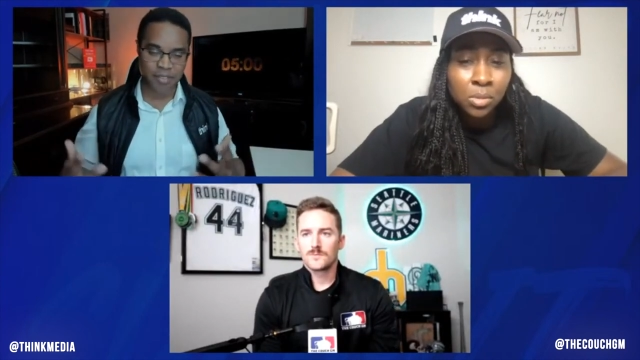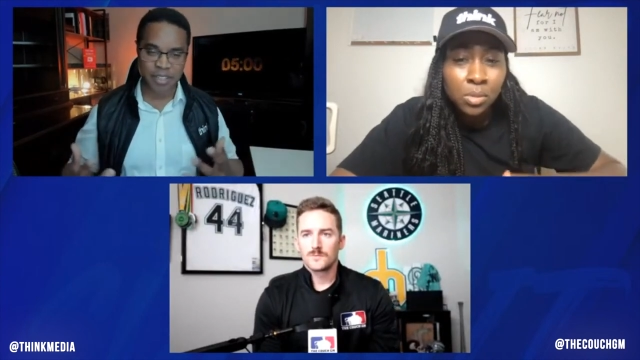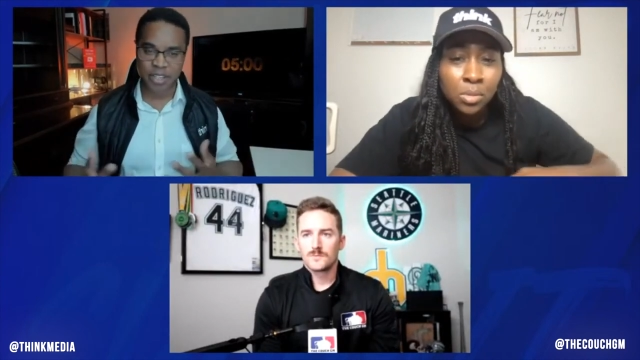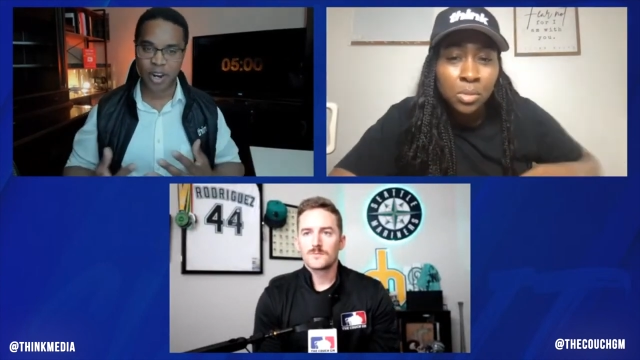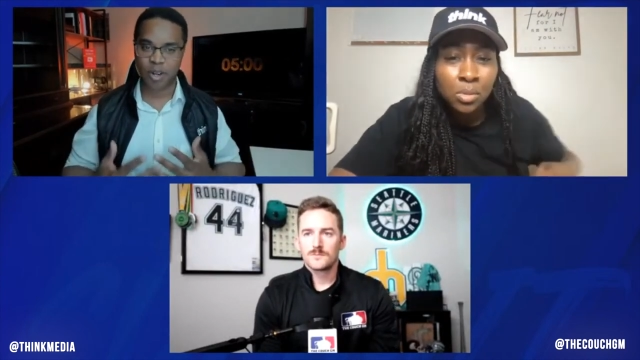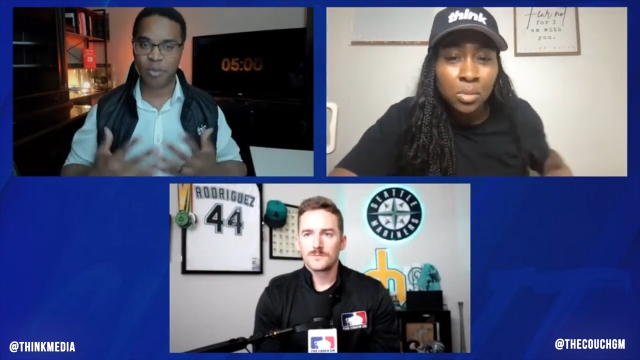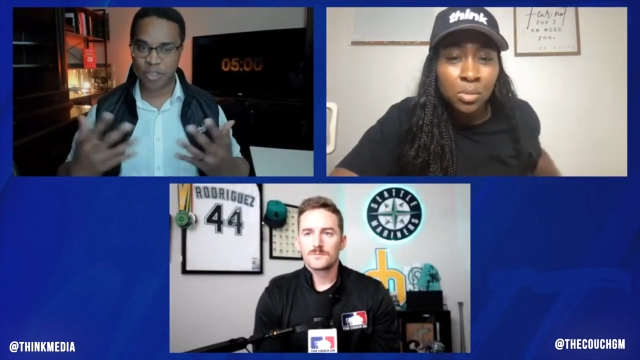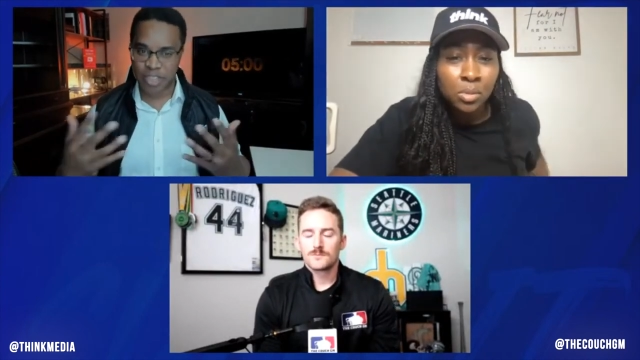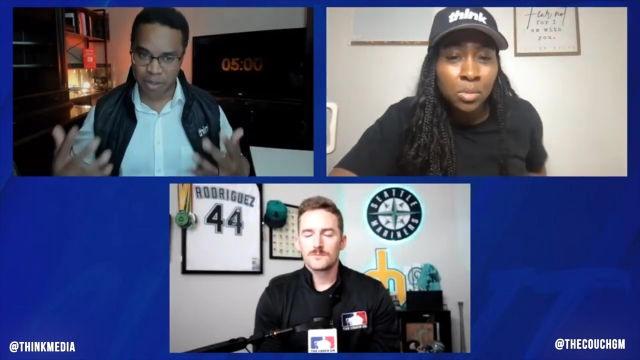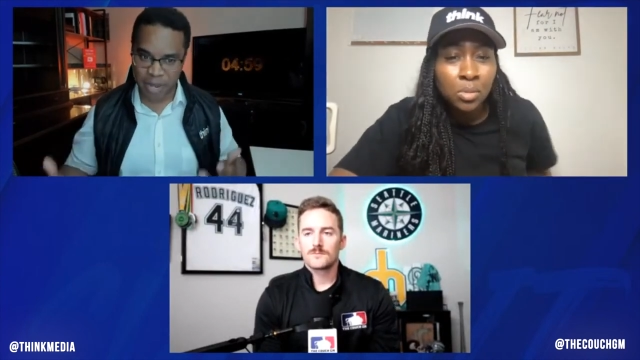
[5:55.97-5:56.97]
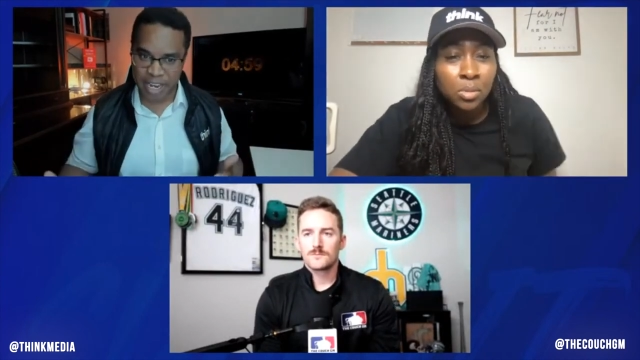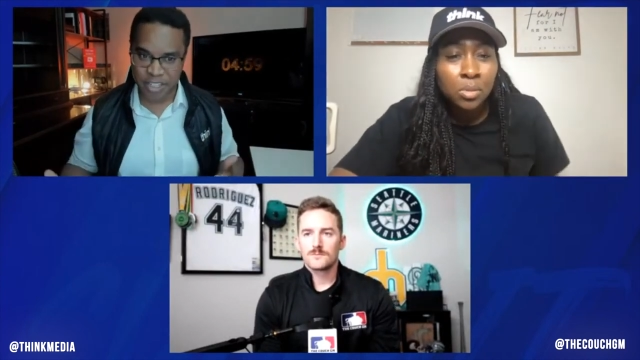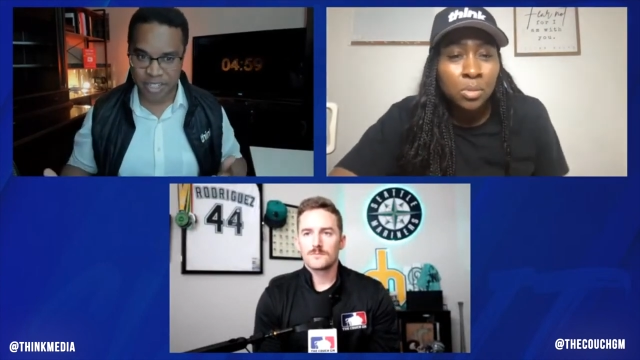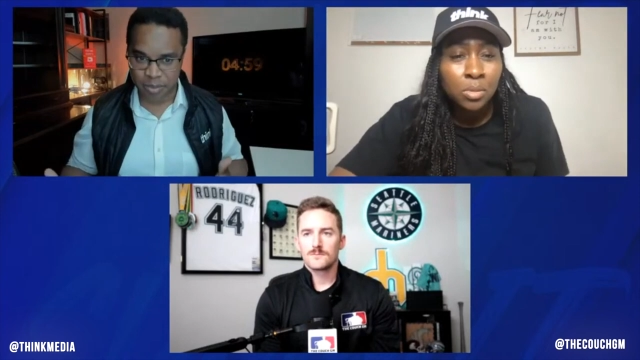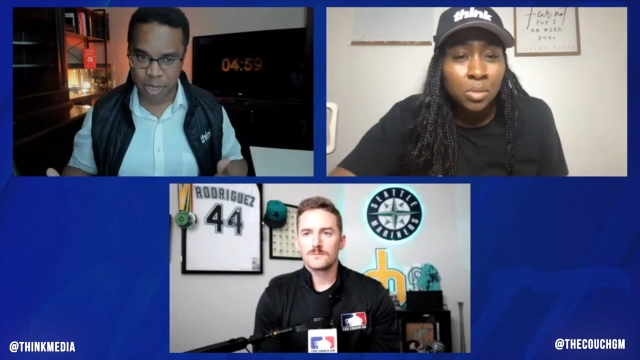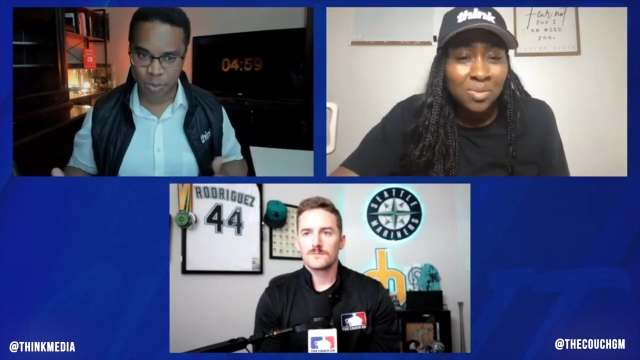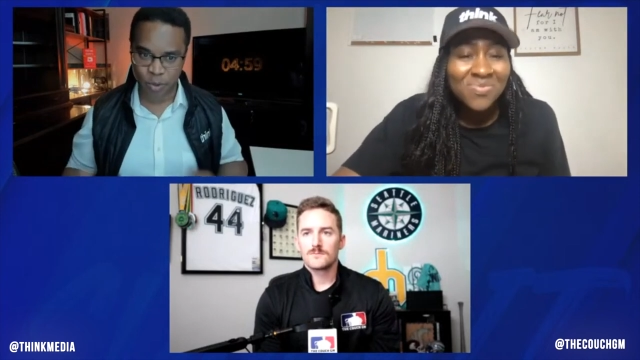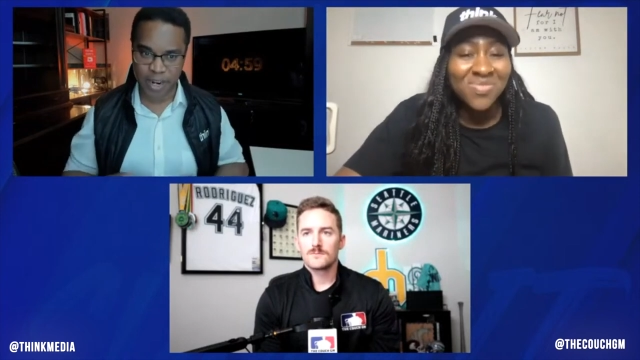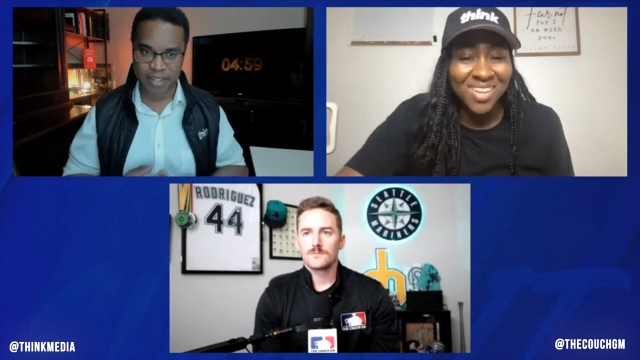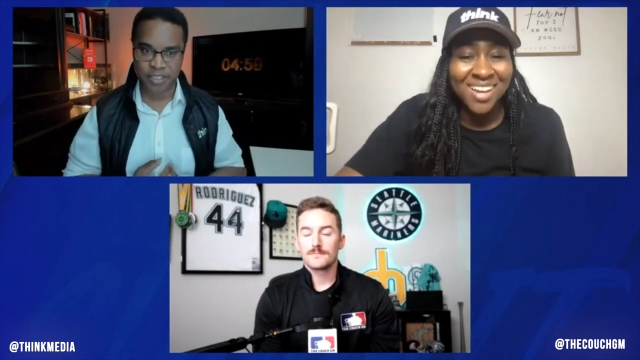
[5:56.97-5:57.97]
Speaker 1: of us are multi passionate people,
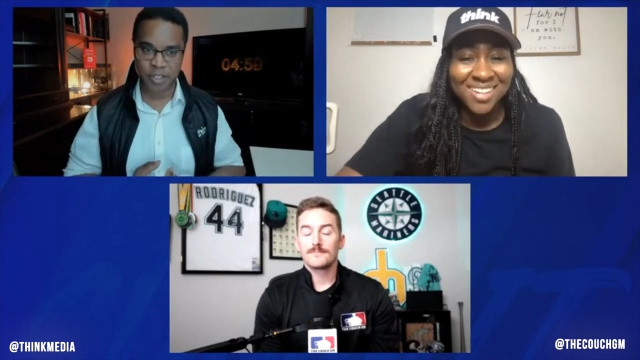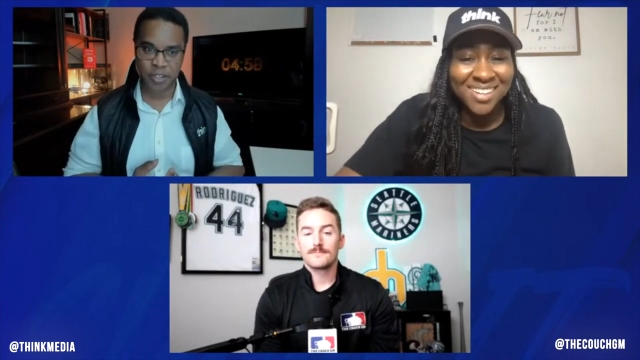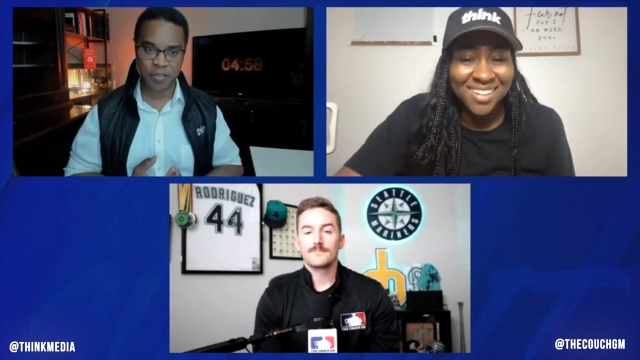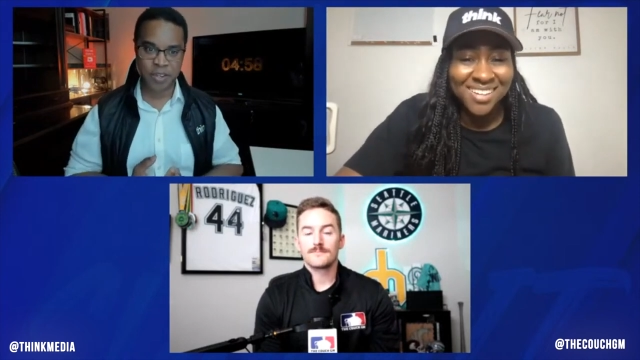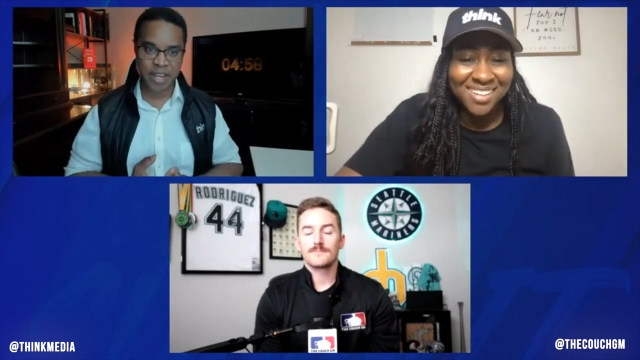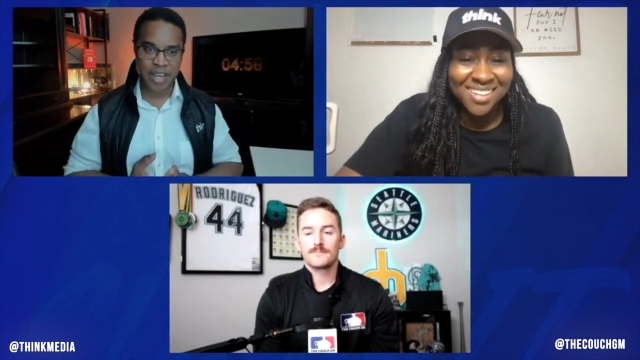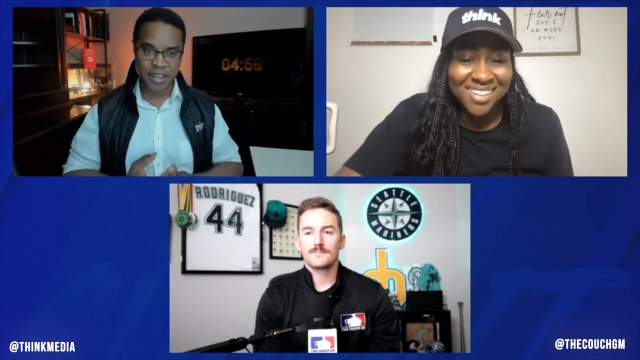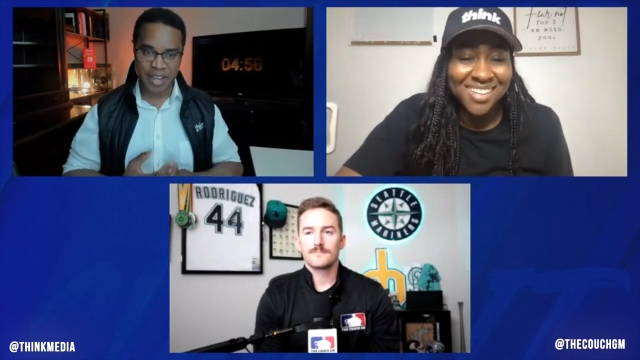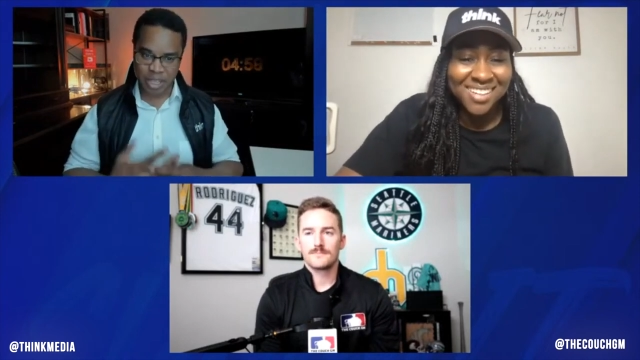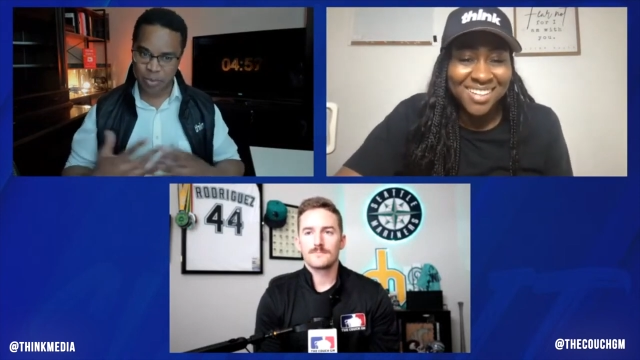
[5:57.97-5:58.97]
right? And so you've got the